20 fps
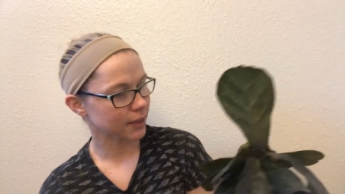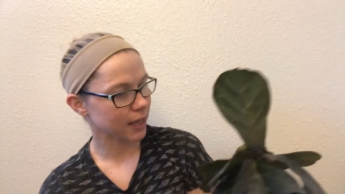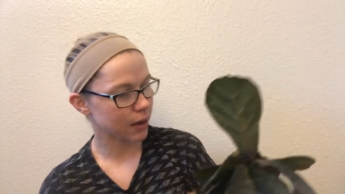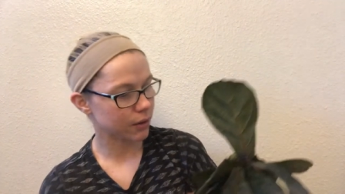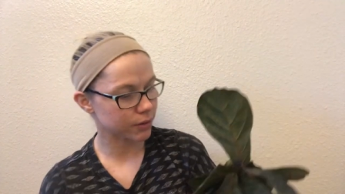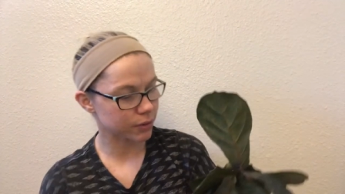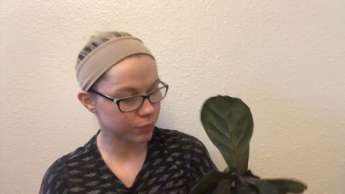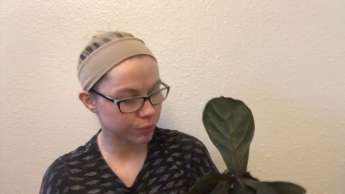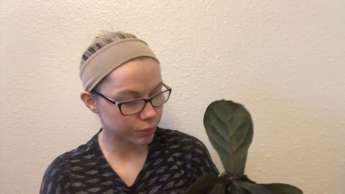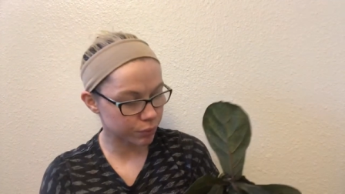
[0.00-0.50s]

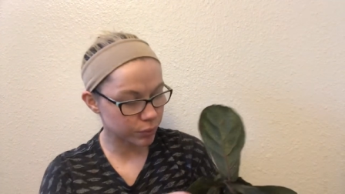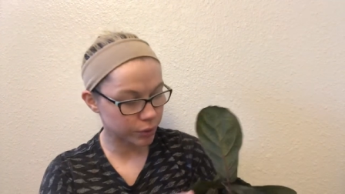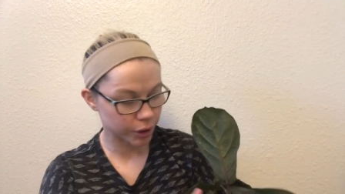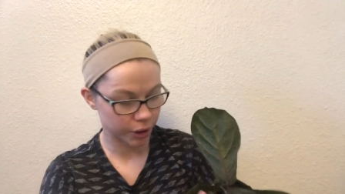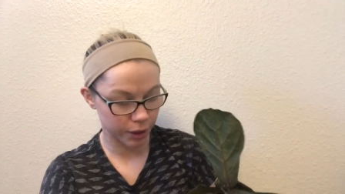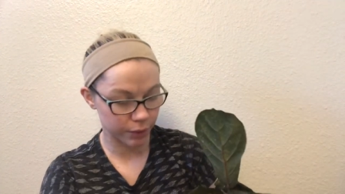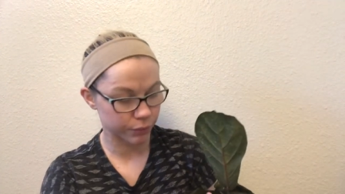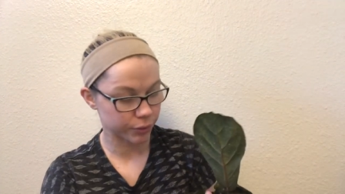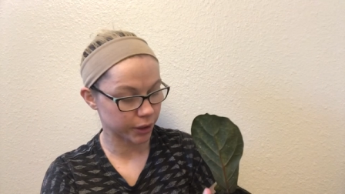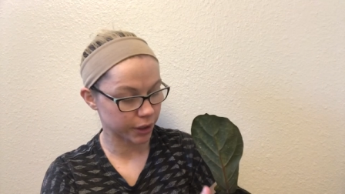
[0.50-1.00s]
I was
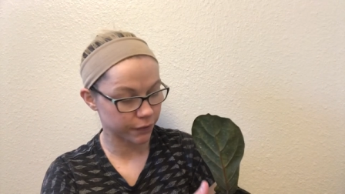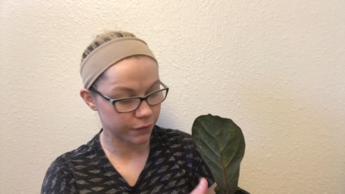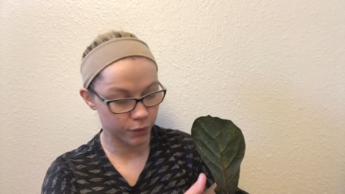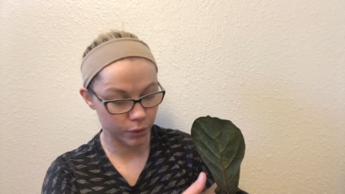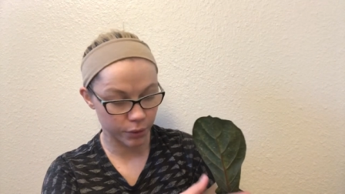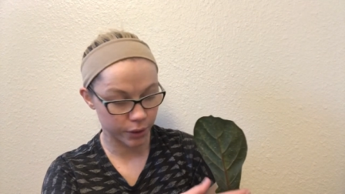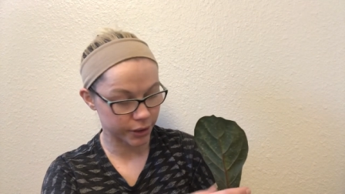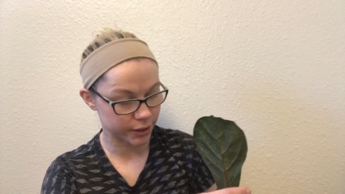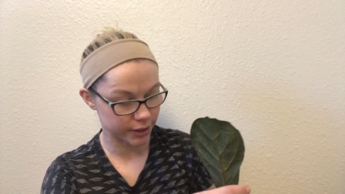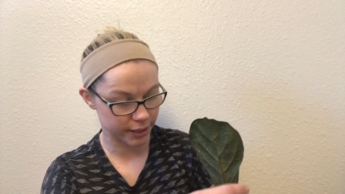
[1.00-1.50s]
looking really
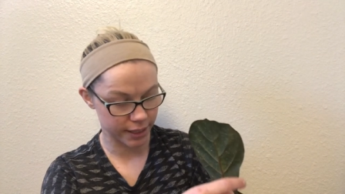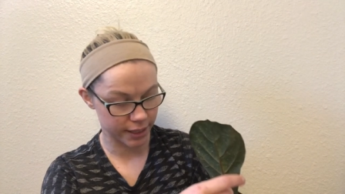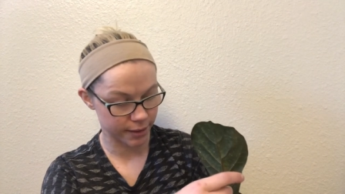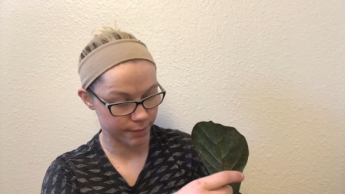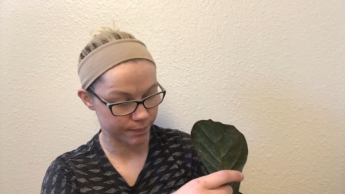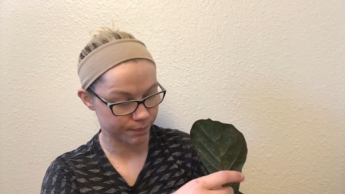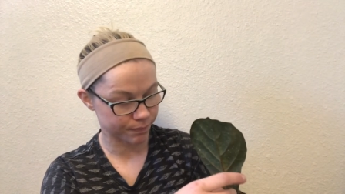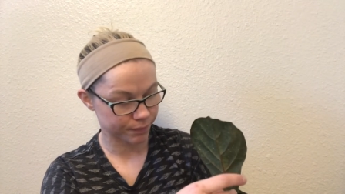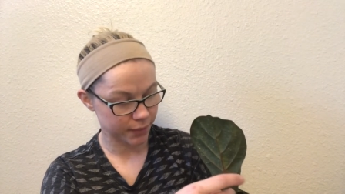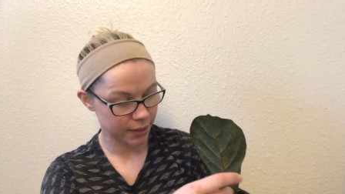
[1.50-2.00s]
forward to
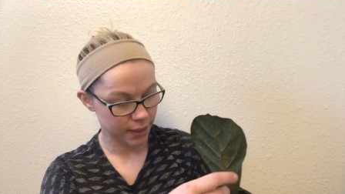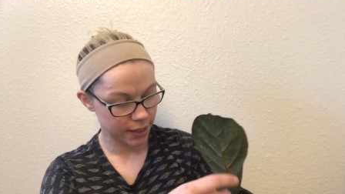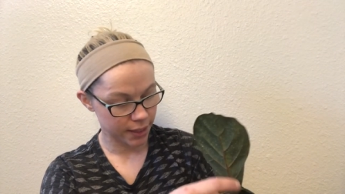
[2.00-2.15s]
him.